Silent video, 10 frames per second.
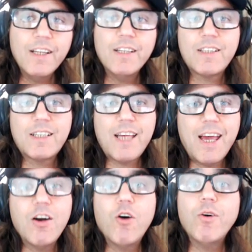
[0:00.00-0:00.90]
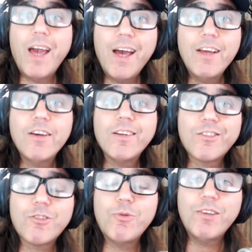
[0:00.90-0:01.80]
saying, "Oh yeah, you're going to
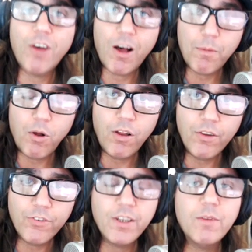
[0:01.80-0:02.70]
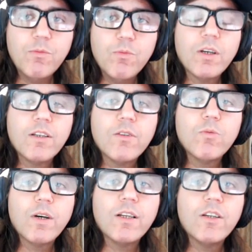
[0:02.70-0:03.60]
squeeze our balls, and then we're going to
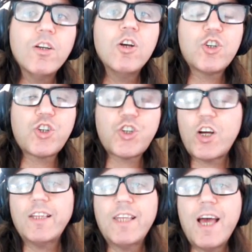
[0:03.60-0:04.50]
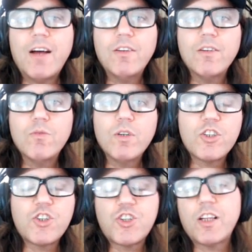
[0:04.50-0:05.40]
we're going to shut down the we're going
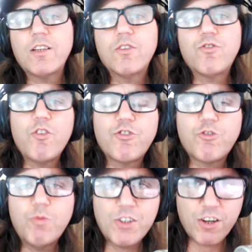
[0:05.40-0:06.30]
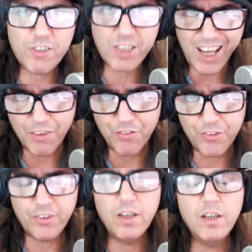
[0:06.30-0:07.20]
to shut the throw the switch
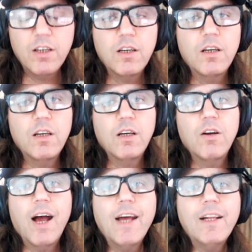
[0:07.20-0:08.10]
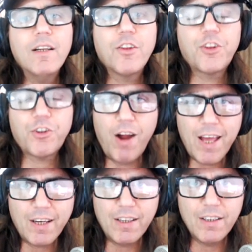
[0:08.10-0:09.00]
ourselves right a
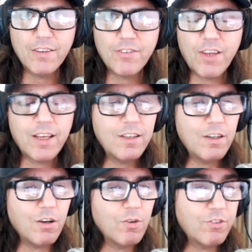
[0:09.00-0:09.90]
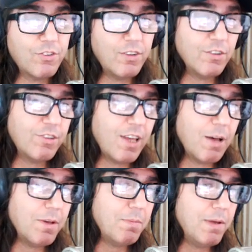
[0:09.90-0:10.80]
threat it's like you know and see you see how
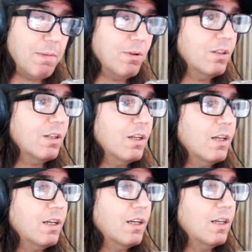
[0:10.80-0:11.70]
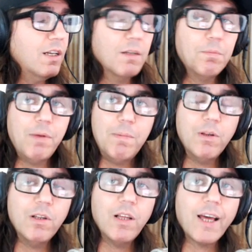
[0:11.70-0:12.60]
many people
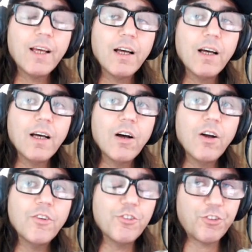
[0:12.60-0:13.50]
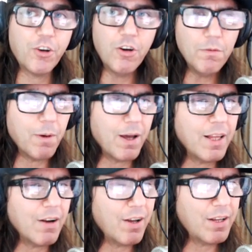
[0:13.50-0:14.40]
people like uh, are disturbed by
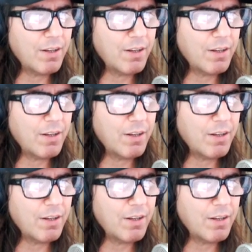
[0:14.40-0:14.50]
that right